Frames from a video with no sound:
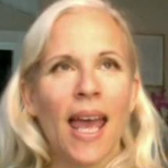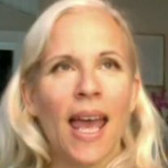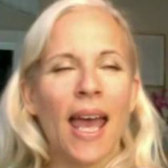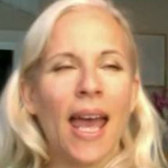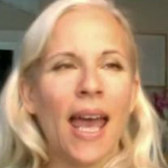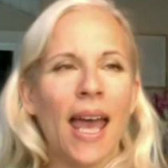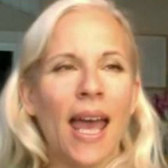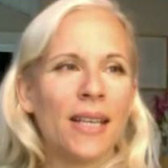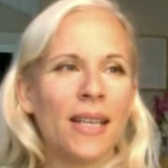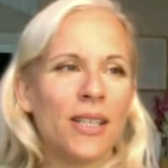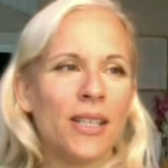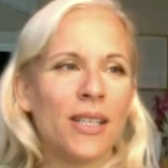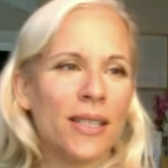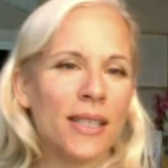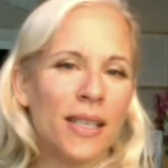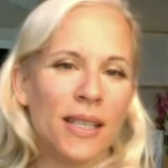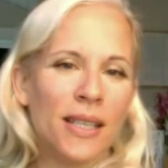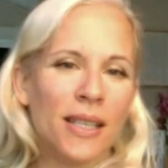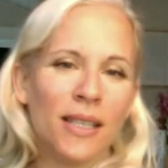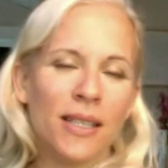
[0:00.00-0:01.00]
And just
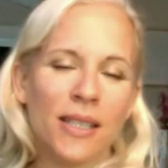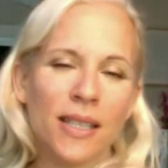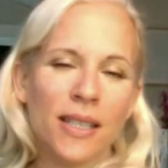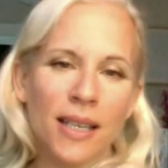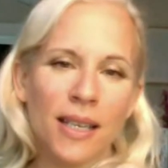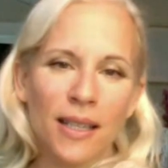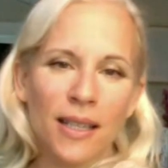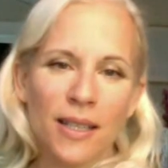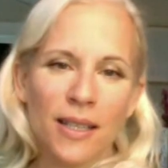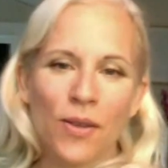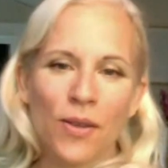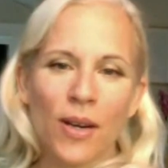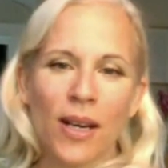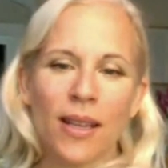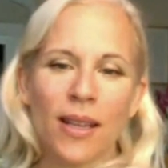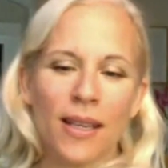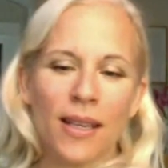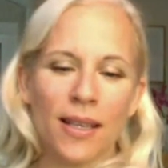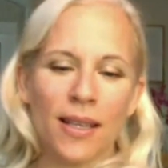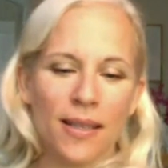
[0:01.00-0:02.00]
to
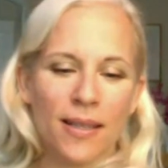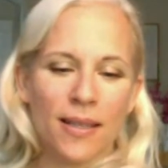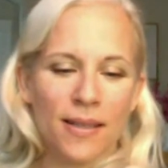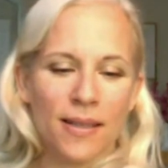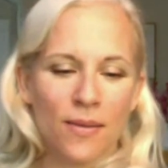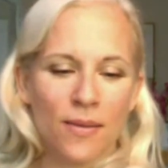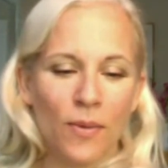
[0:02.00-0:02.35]
illustrate this,